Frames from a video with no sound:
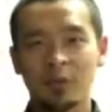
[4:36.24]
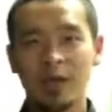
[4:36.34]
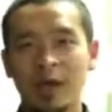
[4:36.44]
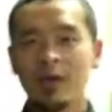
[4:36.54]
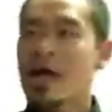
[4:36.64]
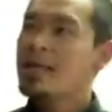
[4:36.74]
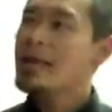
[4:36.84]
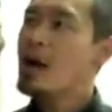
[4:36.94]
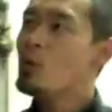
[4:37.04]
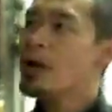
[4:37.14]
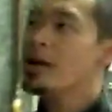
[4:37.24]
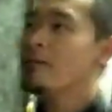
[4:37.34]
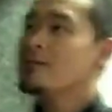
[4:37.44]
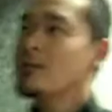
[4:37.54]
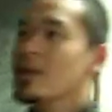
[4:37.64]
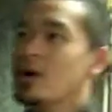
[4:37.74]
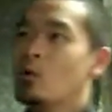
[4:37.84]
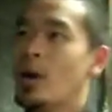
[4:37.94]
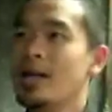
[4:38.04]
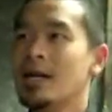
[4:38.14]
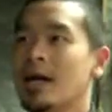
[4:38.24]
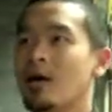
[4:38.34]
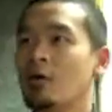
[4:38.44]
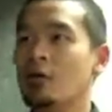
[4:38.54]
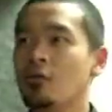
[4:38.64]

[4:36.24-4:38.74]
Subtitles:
Okay? That way, right now,